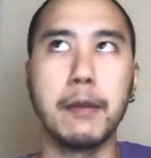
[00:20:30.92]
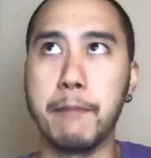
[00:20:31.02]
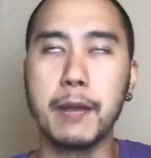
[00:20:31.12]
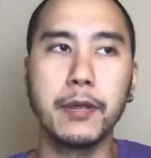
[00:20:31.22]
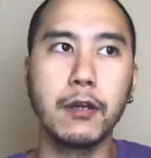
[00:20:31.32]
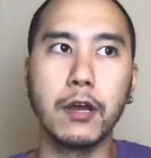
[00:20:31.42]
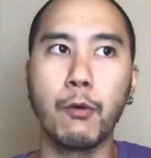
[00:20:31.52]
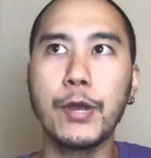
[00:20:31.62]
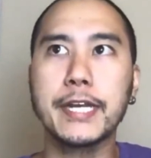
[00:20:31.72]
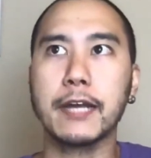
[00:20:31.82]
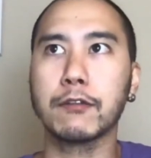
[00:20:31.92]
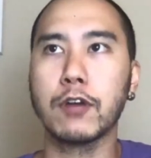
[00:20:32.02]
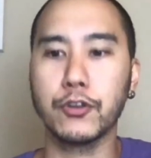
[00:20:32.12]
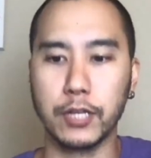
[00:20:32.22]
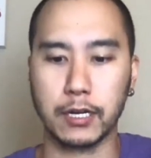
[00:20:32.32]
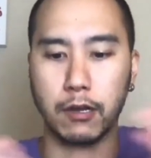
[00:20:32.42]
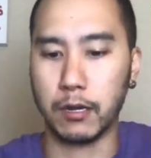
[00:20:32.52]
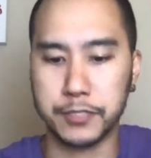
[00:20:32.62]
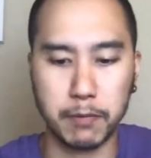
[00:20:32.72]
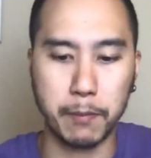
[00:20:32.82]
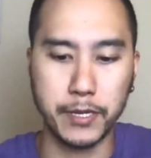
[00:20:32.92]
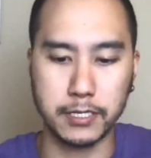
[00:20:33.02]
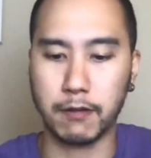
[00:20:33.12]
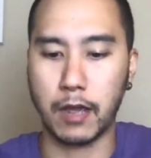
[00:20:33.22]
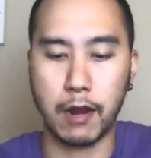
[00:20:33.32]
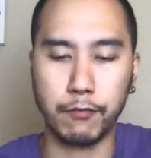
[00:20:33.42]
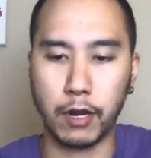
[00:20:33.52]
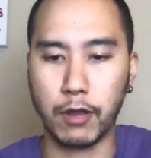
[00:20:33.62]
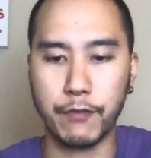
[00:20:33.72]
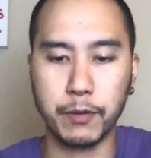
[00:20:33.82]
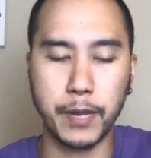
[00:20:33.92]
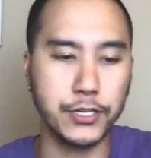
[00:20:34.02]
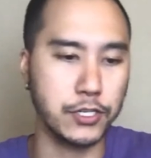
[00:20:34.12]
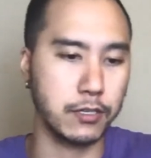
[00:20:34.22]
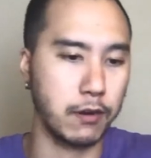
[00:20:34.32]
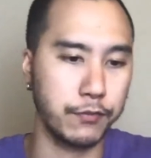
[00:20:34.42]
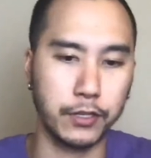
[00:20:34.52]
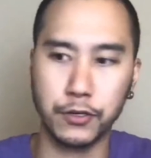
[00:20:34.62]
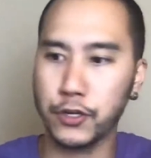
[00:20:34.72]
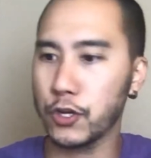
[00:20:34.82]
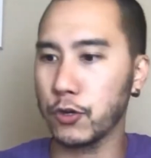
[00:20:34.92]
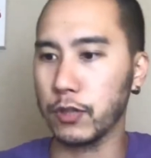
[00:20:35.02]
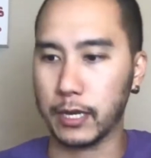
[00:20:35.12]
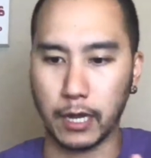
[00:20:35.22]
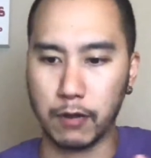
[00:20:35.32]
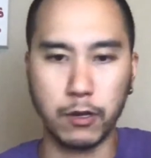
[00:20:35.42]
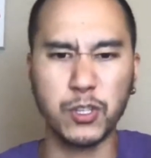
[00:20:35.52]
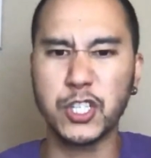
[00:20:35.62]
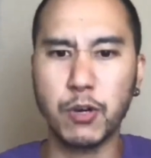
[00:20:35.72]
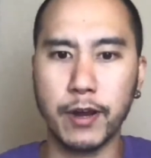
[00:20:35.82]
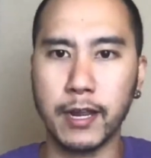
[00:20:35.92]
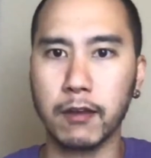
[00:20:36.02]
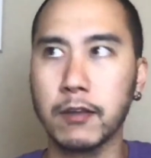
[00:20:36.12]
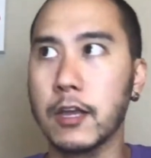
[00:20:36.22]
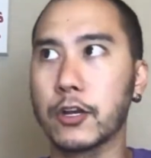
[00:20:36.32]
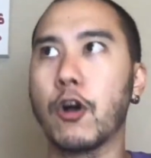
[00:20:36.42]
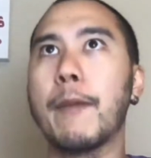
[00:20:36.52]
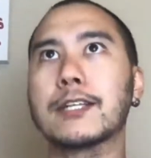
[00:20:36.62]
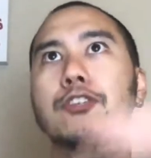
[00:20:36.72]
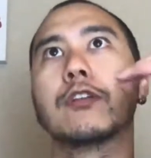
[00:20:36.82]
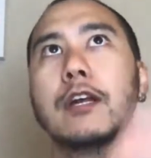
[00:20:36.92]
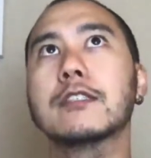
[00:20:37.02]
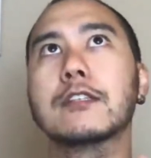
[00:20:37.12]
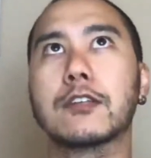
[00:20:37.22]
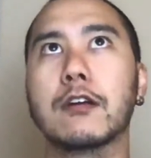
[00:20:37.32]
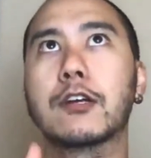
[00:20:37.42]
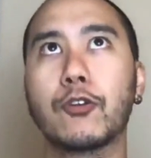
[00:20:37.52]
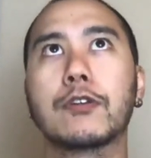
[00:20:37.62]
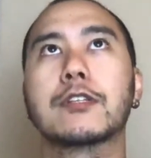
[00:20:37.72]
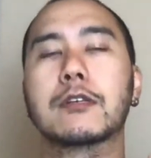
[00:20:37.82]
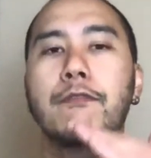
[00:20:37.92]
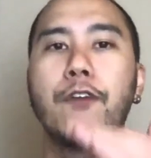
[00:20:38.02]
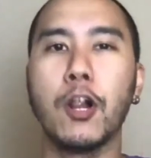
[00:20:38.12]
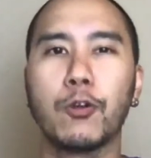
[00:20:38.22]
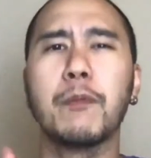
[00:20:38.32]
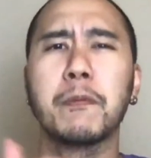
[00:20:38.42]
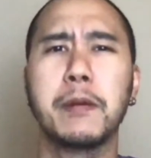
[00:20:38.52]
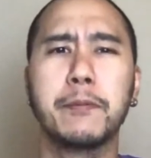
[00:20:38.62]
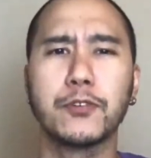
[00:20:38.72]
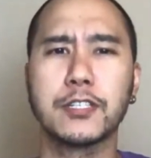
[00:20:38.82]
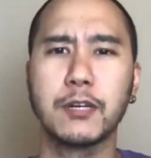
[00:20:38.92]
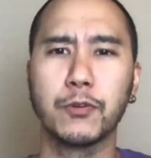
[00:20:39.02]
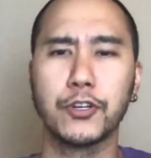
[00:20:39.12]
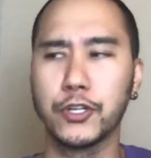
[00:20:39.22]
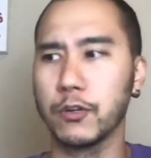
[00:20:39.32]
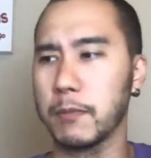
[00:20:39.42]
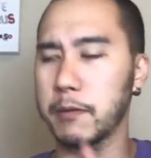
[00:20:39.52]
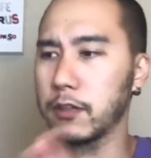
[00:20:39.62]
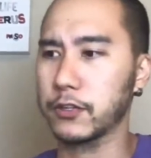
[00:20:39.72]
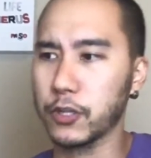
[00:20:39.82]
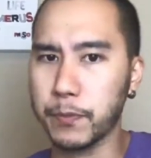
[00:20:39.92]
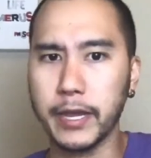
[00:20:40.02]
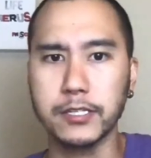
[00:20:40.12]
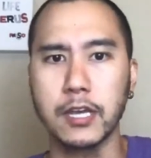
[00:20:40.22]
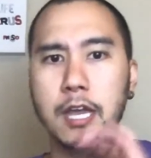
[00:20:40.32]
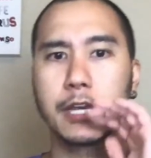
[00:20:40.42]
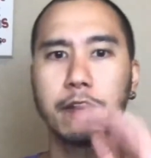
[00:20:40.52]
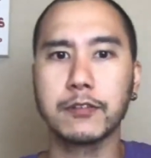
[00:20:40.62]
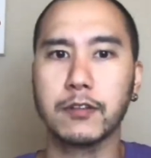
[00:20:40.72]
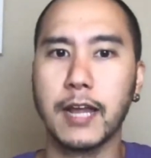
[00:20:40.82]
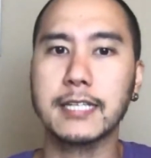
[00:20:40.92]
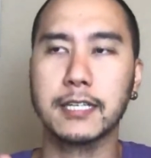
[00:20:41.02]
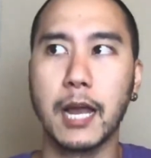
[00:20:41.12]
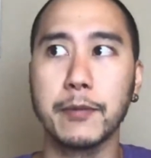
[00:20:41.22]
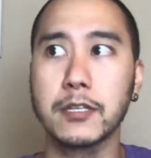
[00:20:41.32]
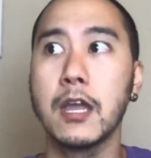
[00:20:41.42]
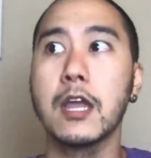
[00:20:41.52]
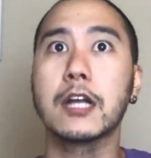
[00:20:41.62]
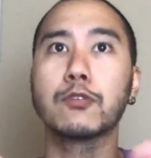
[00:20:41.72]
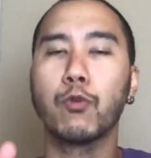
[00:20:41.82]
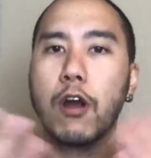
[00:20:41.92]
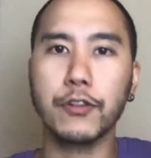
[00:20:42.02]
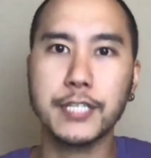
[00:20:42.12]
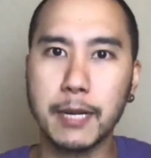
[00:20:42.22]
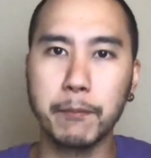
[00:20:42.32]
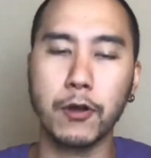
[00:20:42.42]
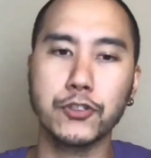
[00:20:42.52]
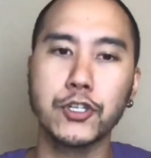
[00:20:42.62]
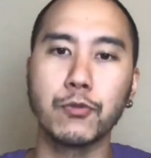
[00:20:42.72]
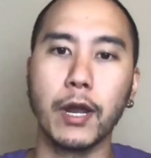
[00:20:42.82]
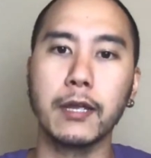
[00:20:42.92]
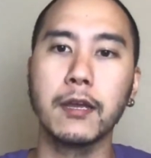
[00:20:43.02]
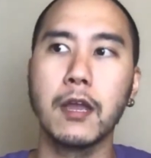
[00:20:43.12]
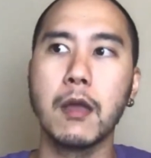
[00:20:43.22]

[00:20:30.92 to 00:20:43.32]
maybe a week down the road, you're like, oh, I'm stuck in my business. I don't have any patience. I don't have anything to do. Like, I don't know what to do right now. Go back to your list and start just follow up with people, just seeing what they're doing. Maybe look at their page, give them some likes and comments, because we're all in the same boat too, right?